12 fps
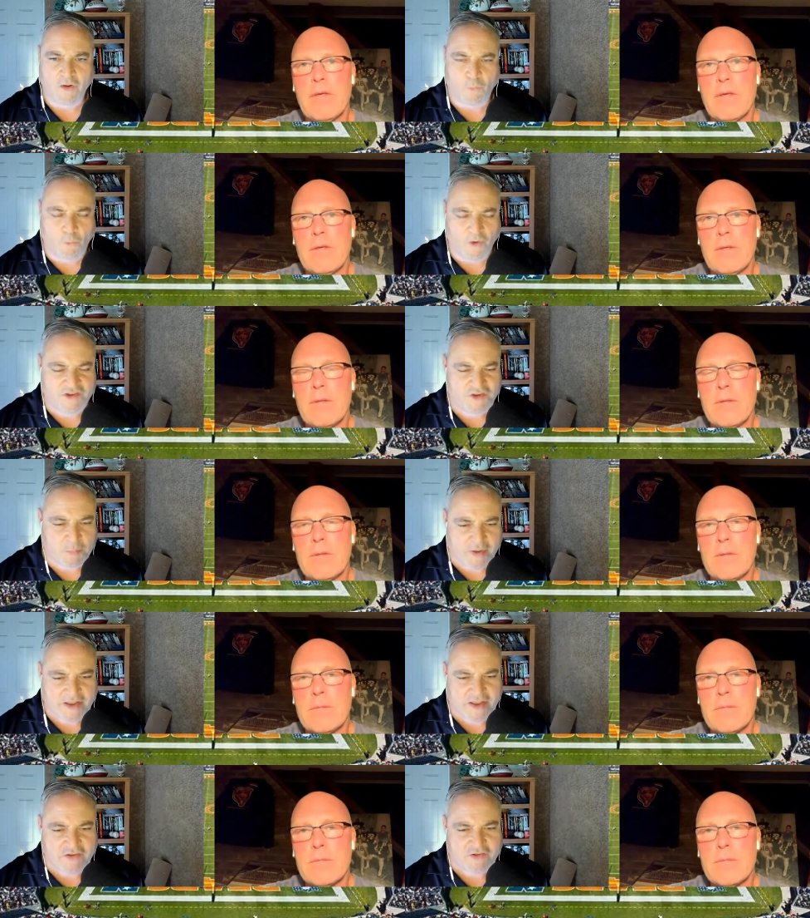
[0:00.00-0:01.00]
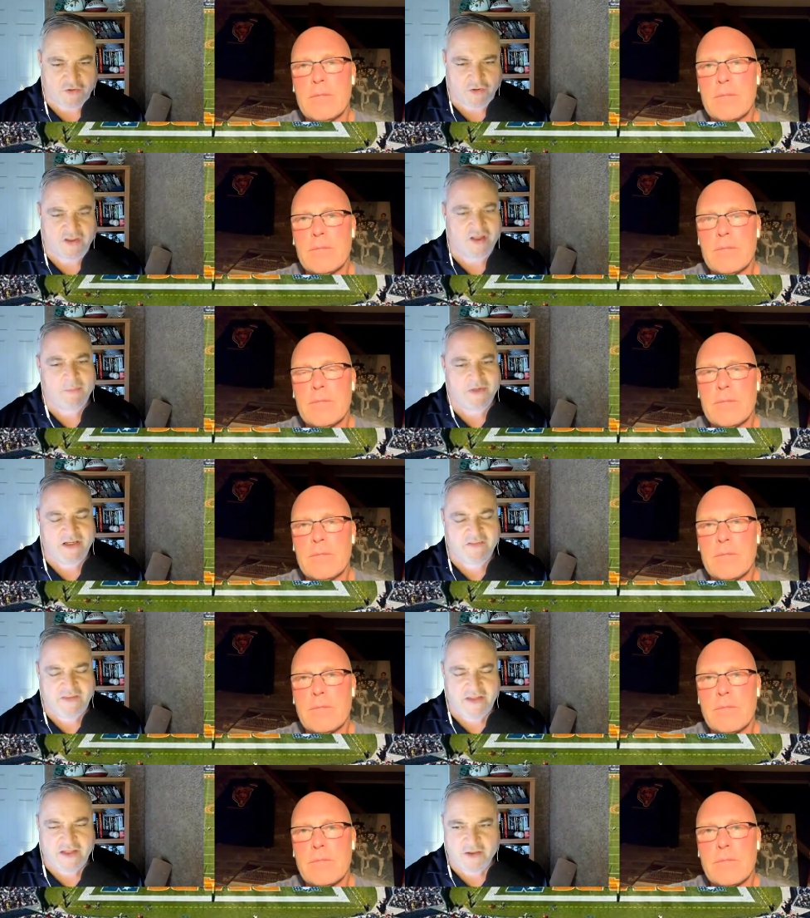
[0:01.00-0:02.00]
Speaker 1: What's your big concern coming into the
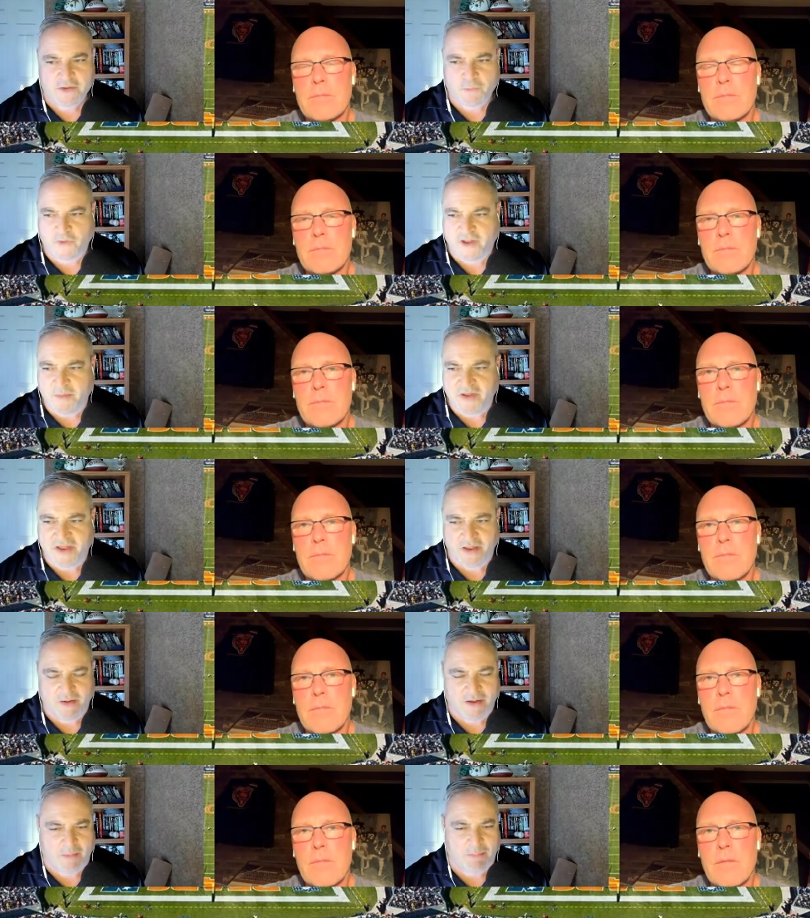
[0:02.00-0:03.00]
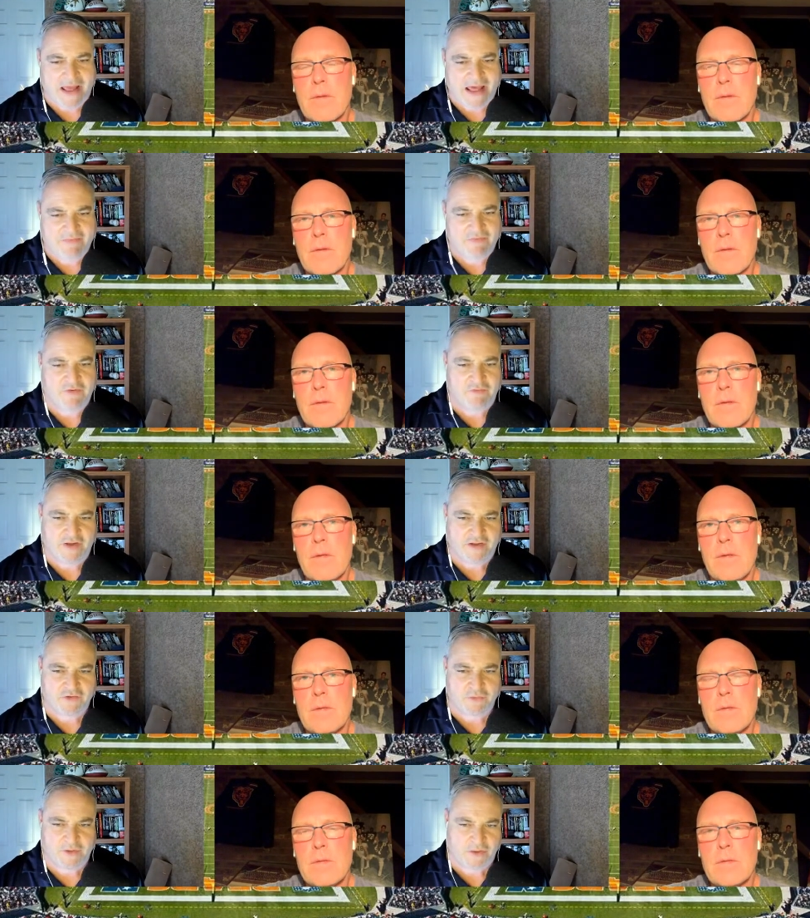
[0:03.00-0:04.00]
year? Give me a, a path to
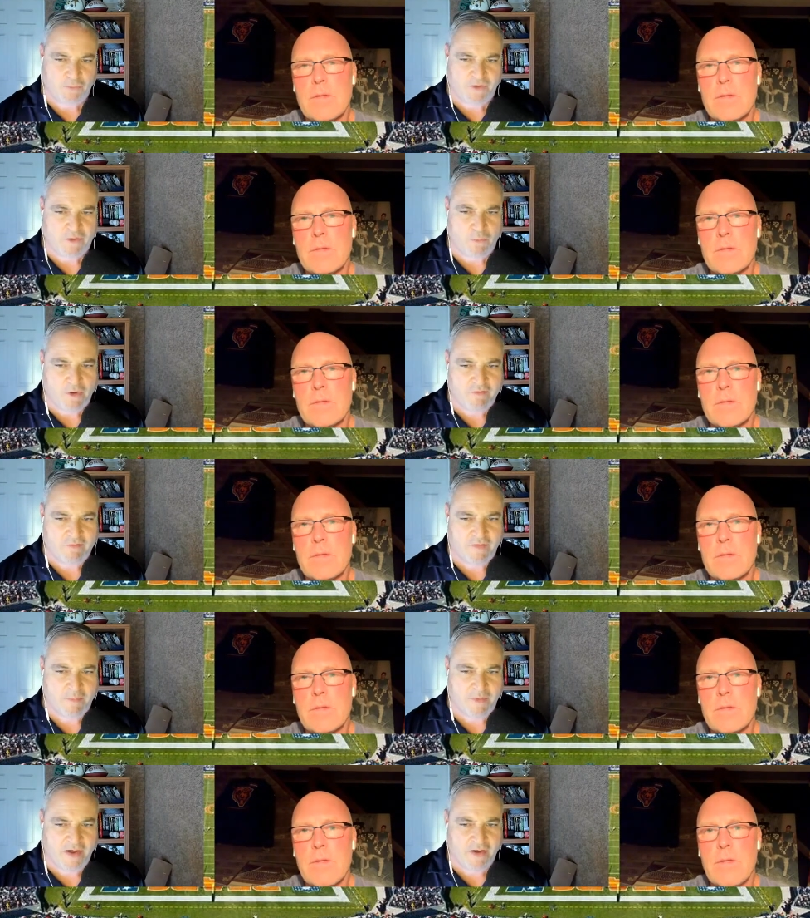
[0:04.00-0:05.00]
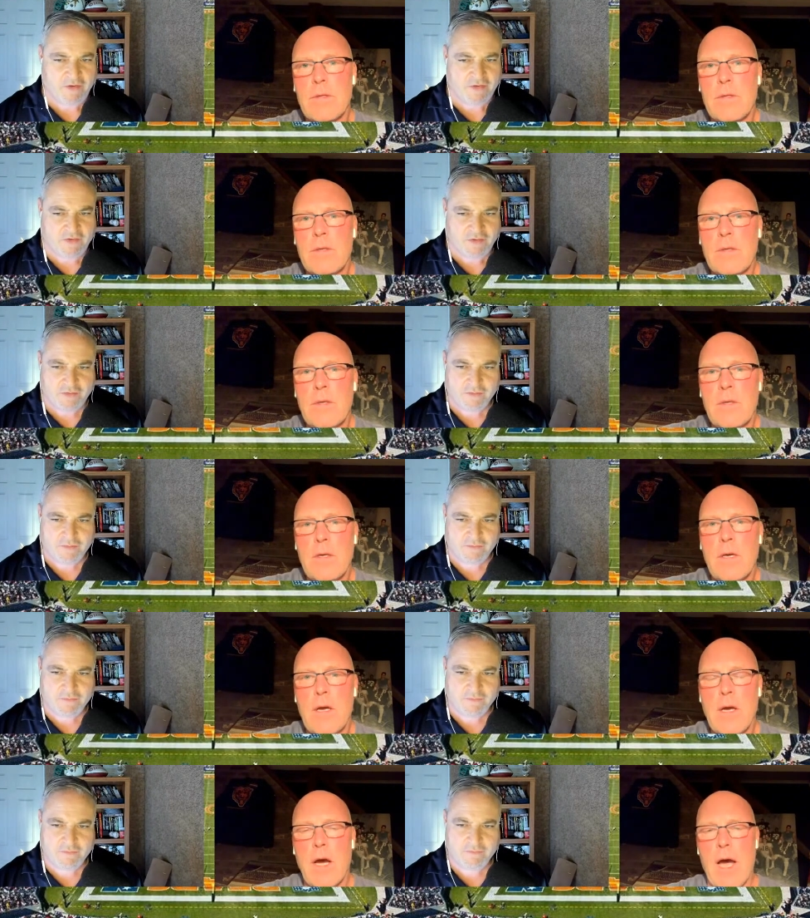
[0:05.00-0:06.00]
victory in week one for the Bears.
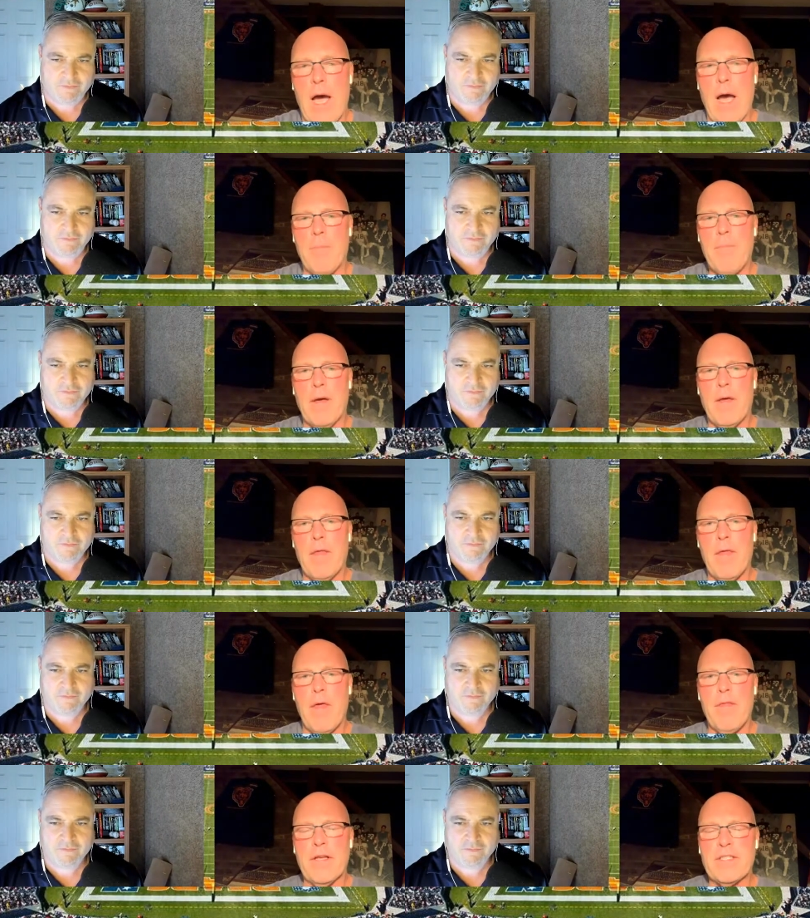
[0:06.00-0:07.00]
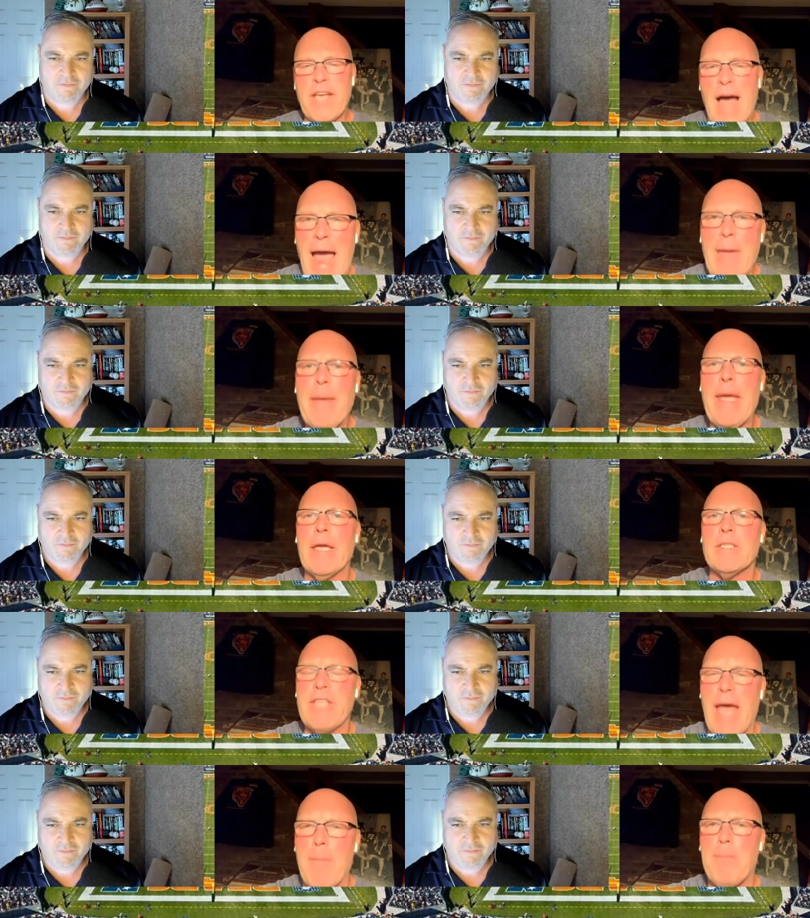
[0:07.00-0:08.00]
Speaker 2: Um, the timing
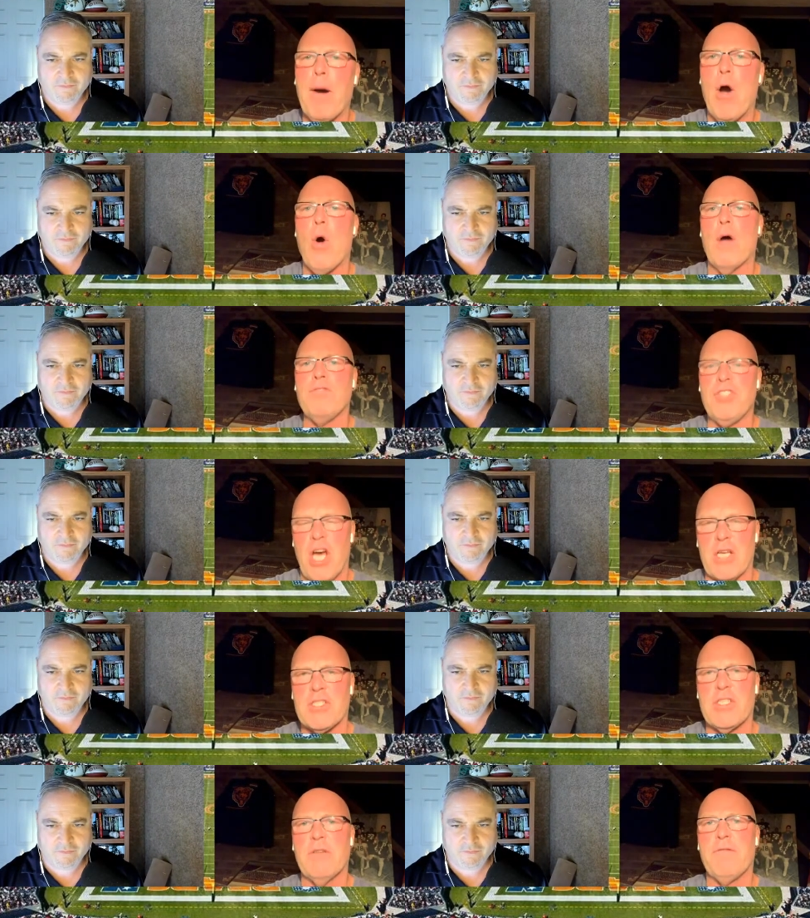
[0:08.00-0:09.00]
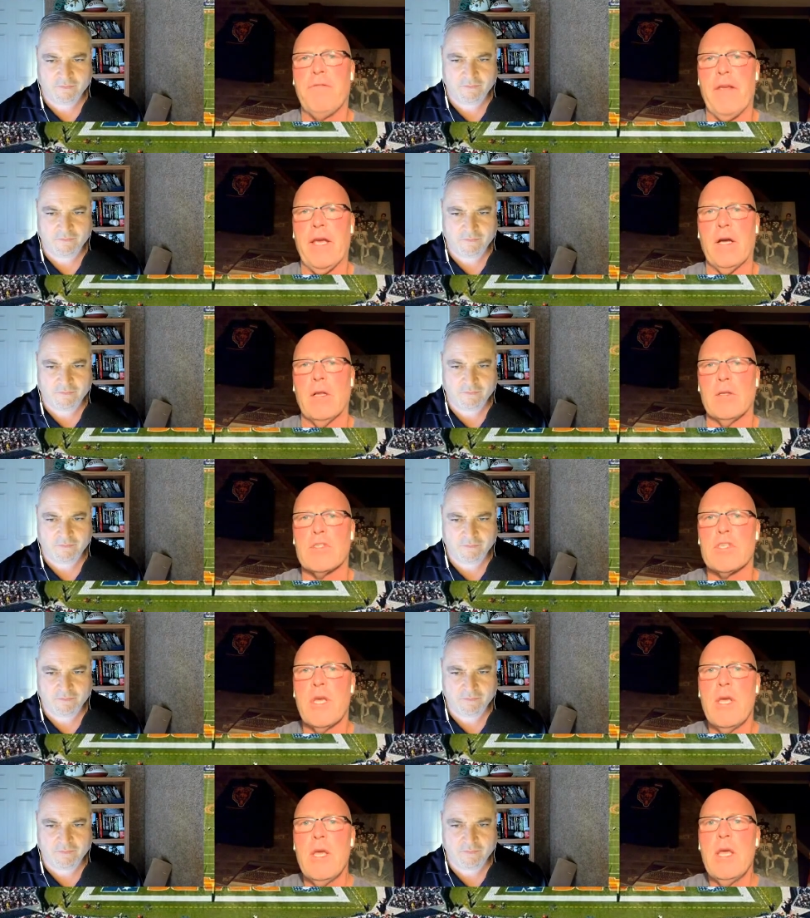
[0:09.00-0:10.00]
and tempo of Justin
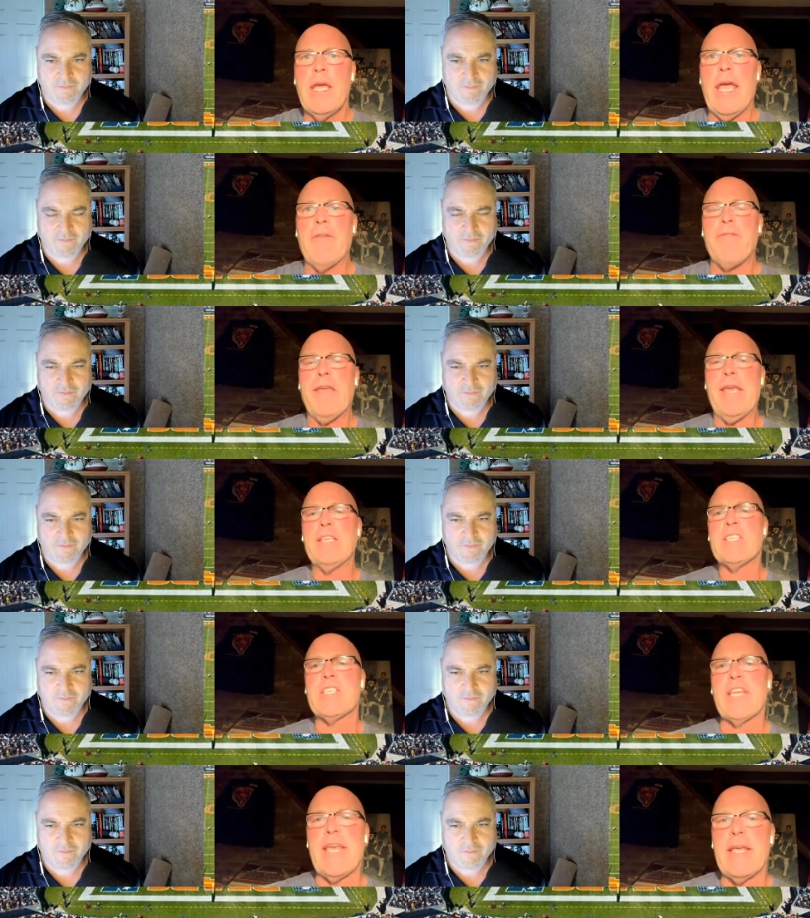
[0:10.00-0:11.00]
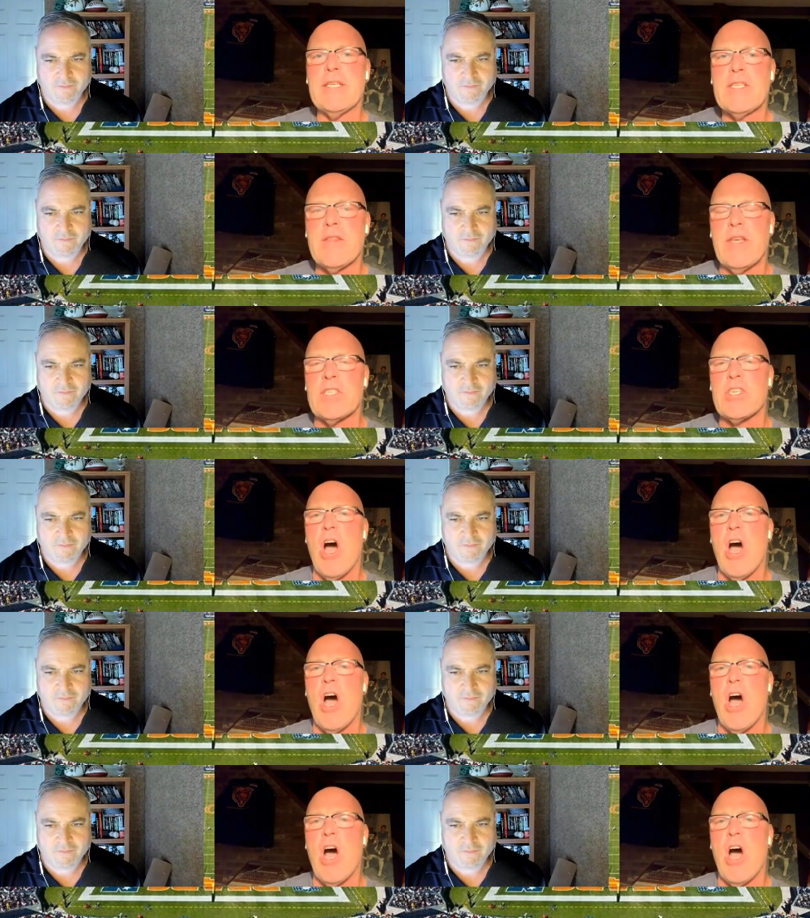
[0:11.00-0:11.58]
Fields. If he sees this